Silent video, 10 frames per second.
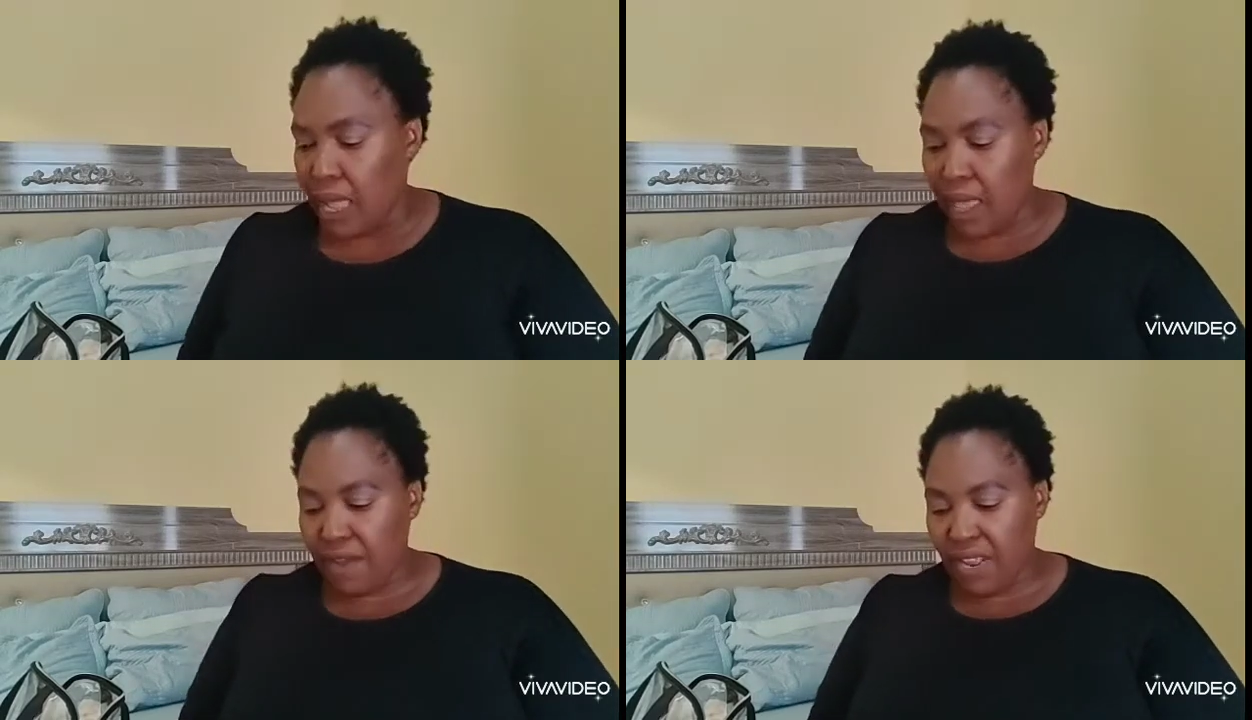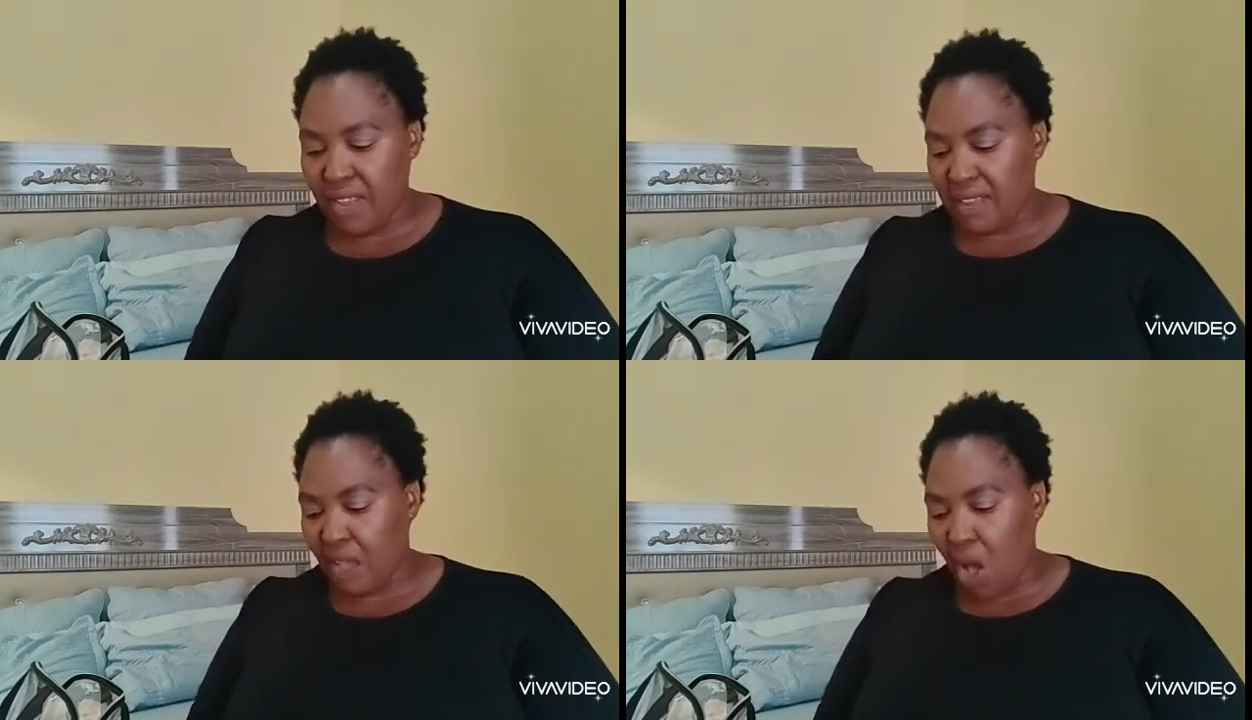
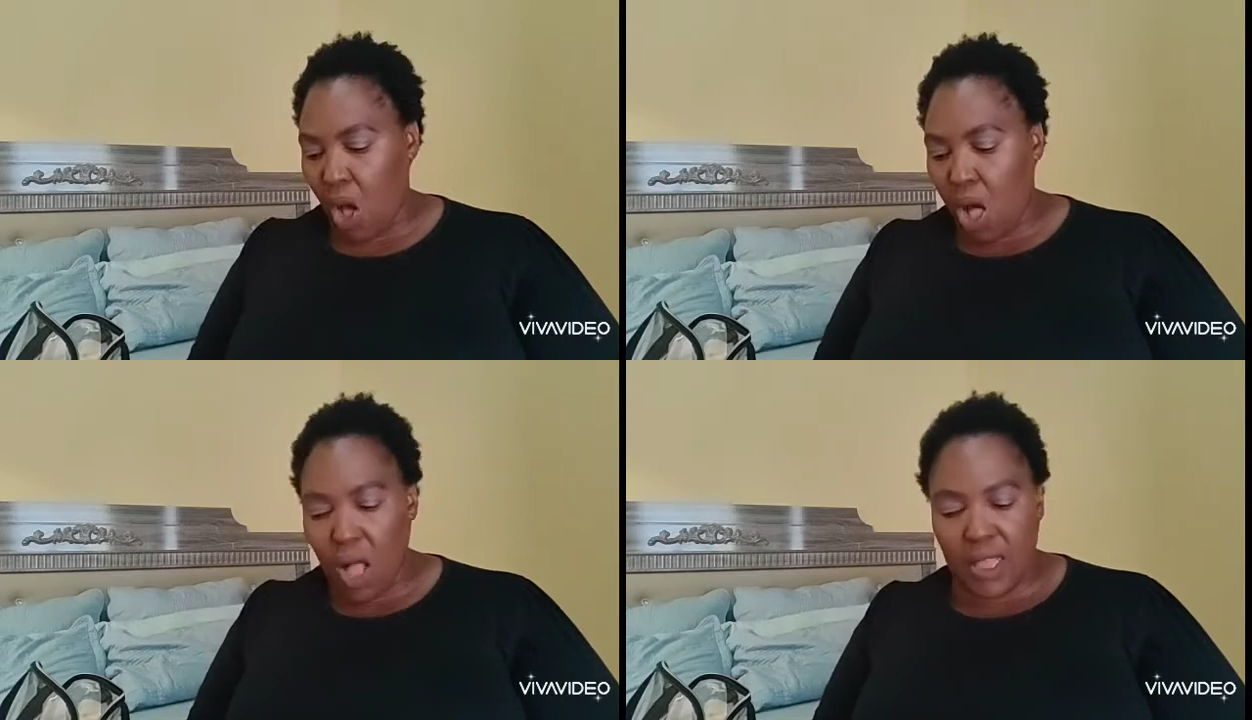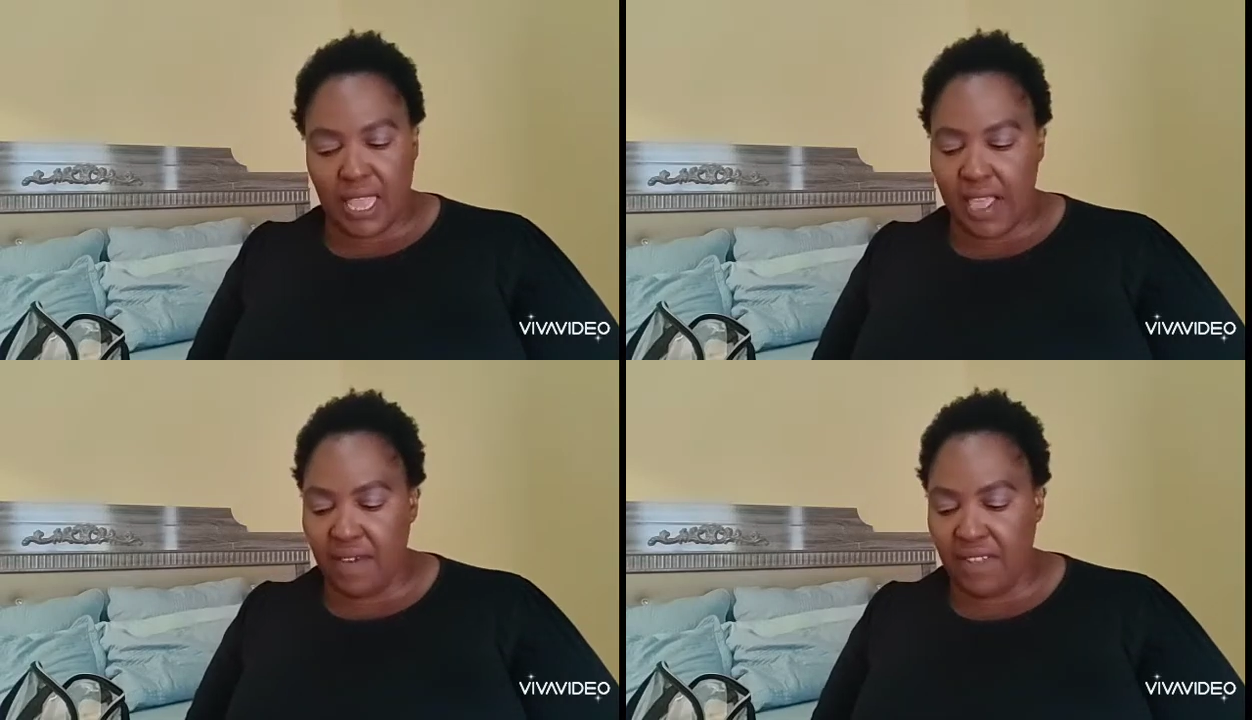evidence, all
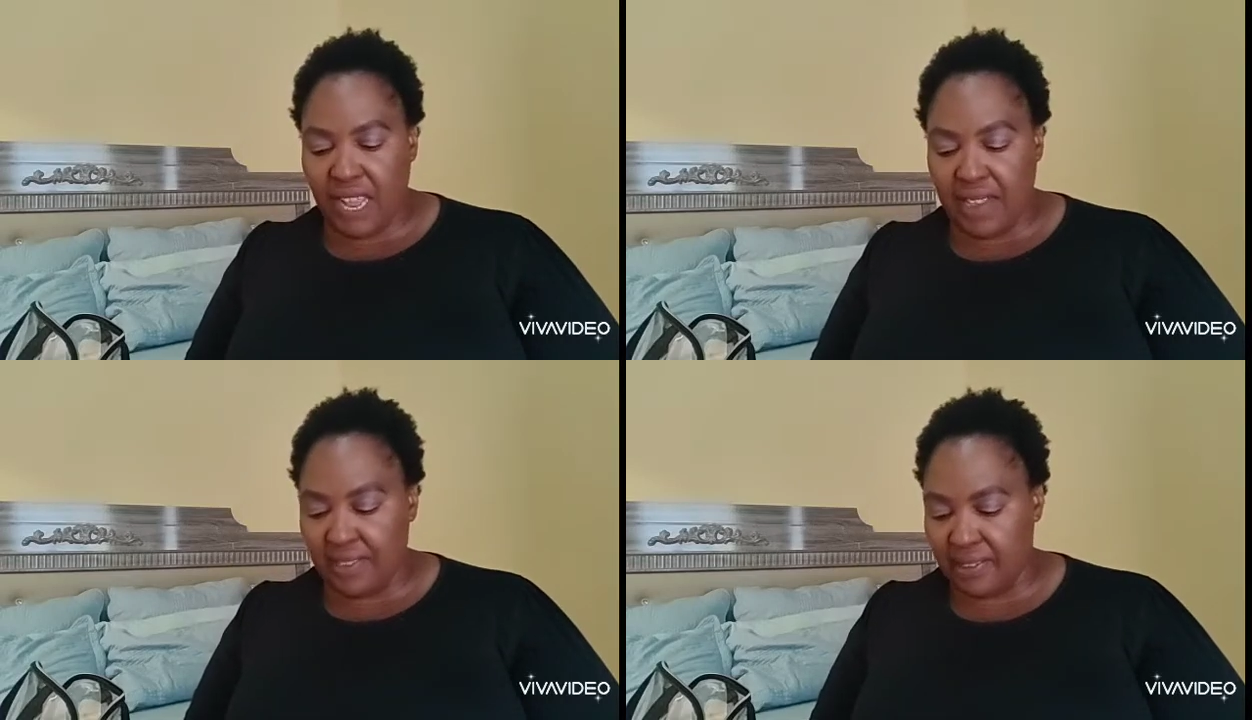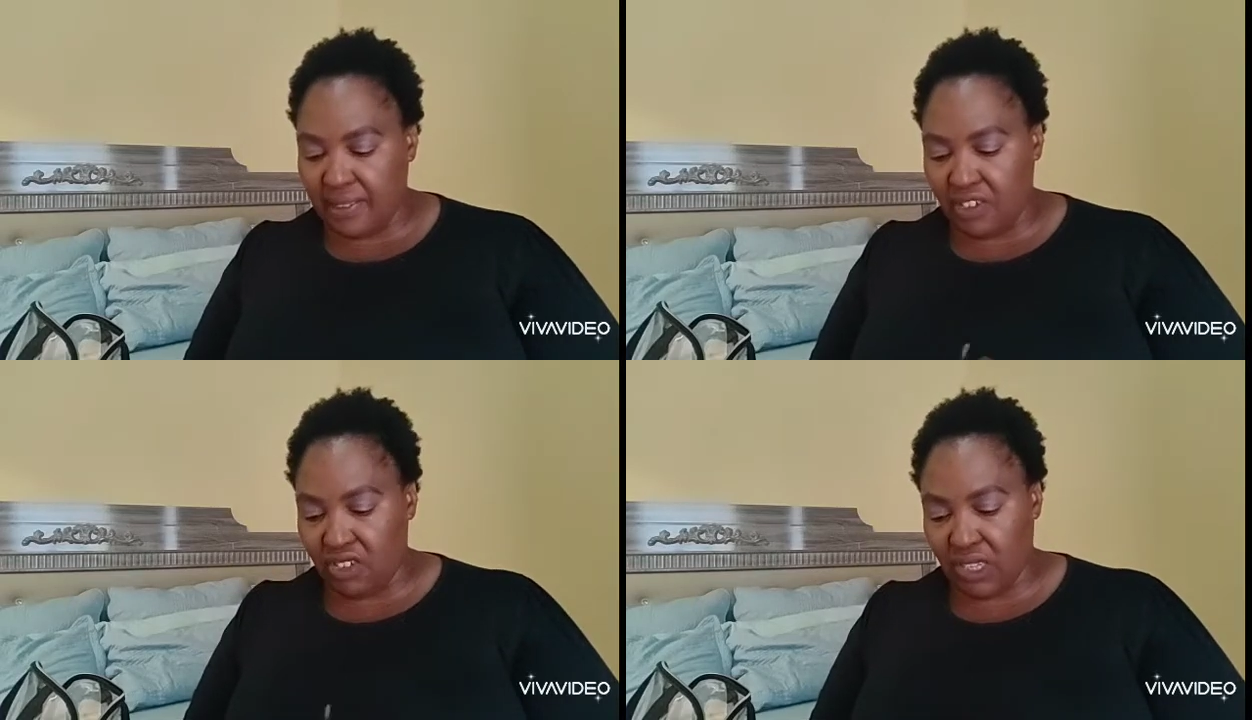the evidence,
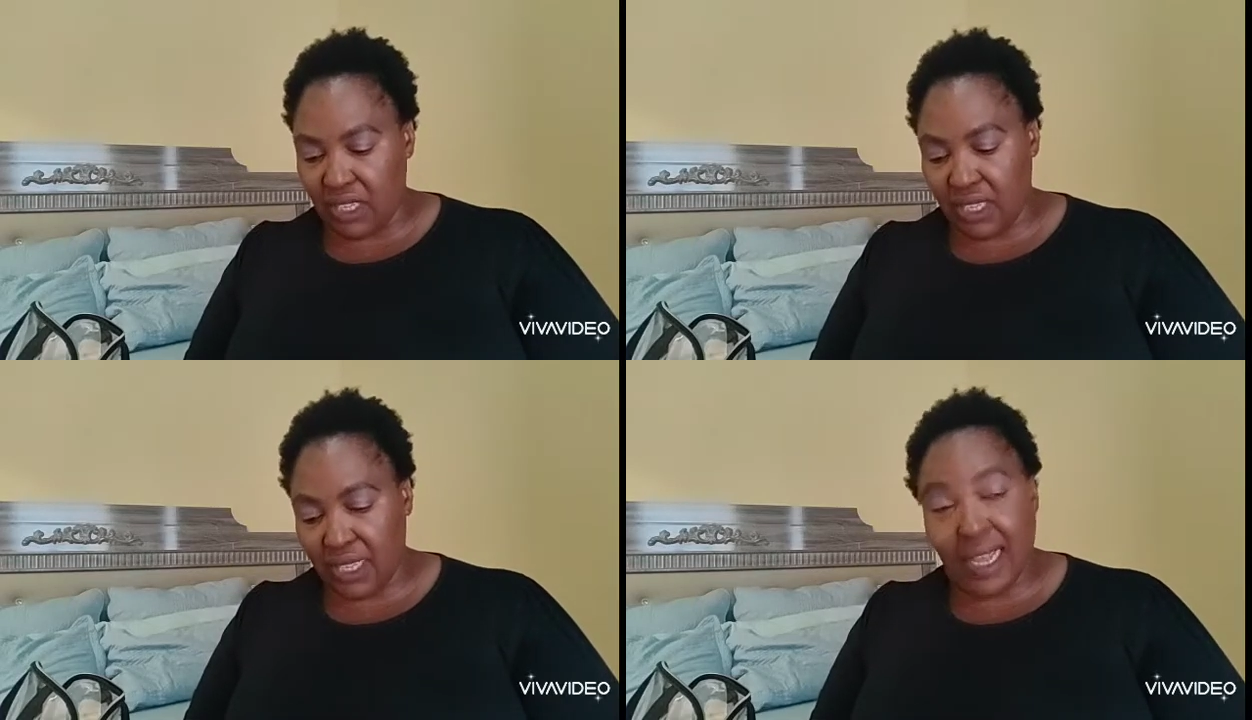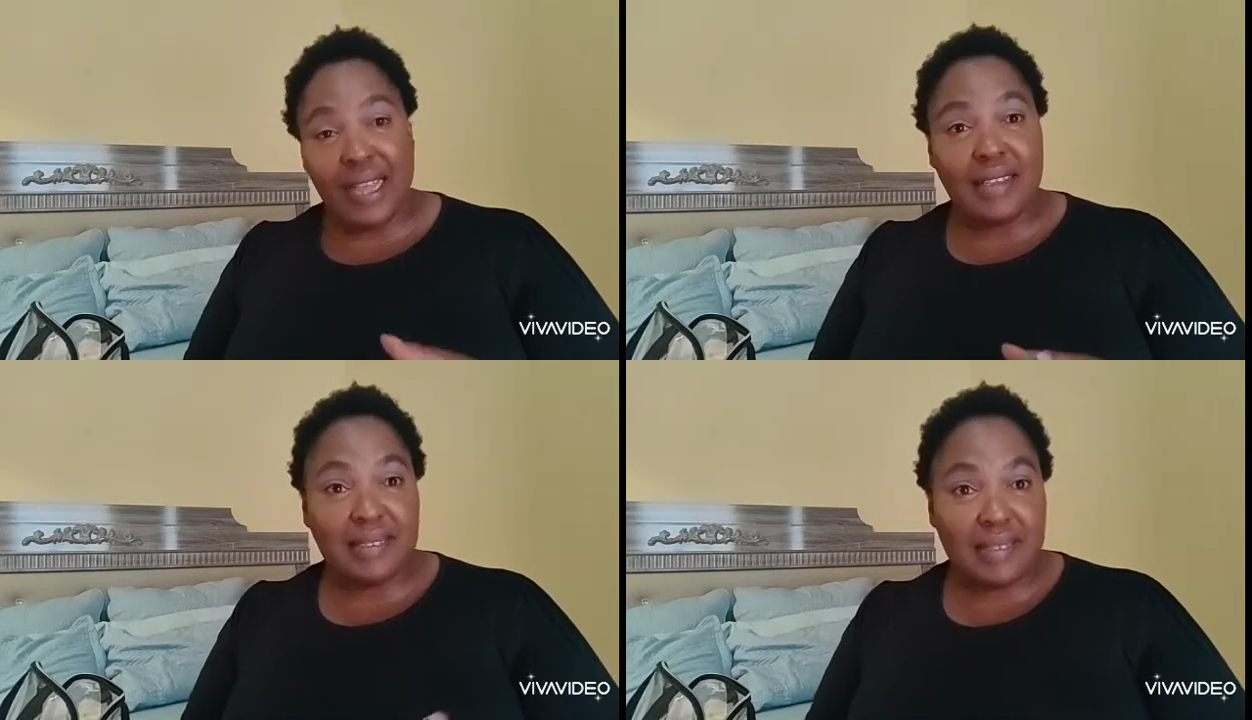Inji.
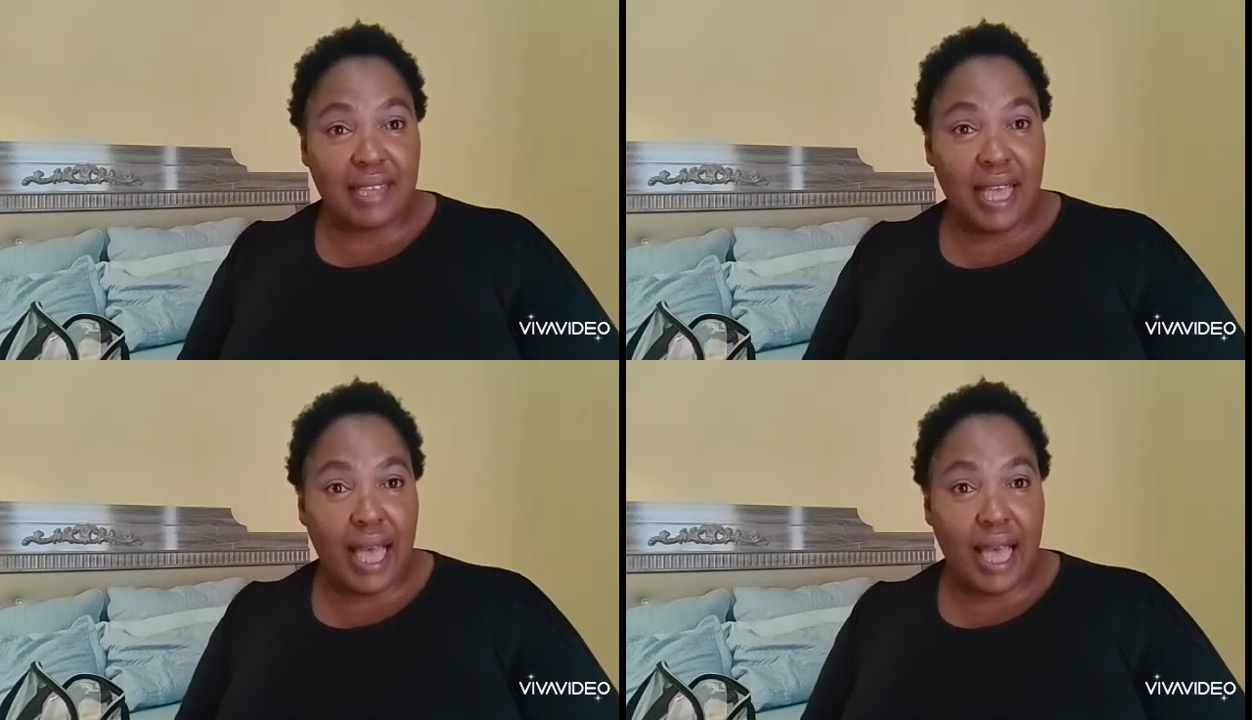Guys,